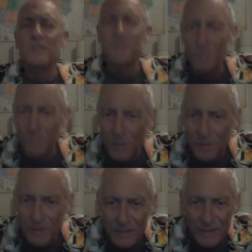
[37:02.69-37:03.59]

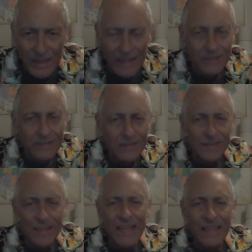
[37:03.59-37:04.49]
community and
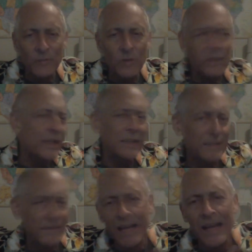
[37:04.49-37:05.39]
deciding what kind of
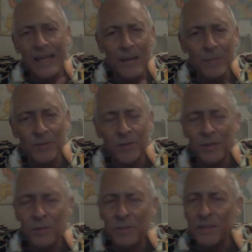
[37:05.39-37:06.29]
psyops are
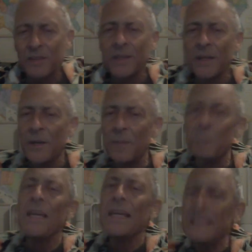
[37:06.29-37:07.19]
going to be the
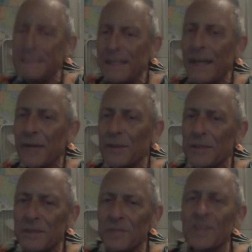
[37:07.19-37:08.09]
main
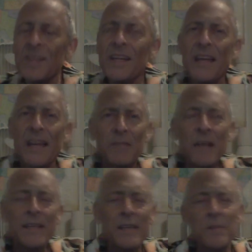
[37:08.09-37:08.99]
narratives. And
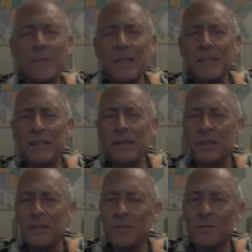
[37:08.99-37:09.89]
right now the main
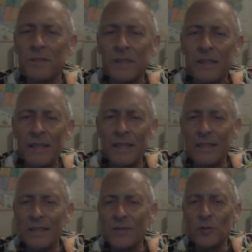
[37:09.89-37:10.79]
narrative
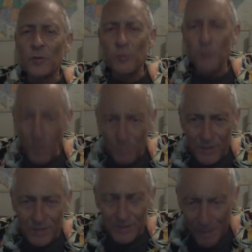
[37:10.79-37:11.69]
is
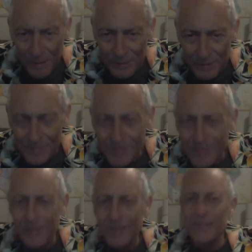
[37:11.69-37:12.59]
Trump's
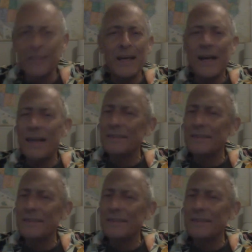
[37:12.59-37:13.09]
tariffs. It's not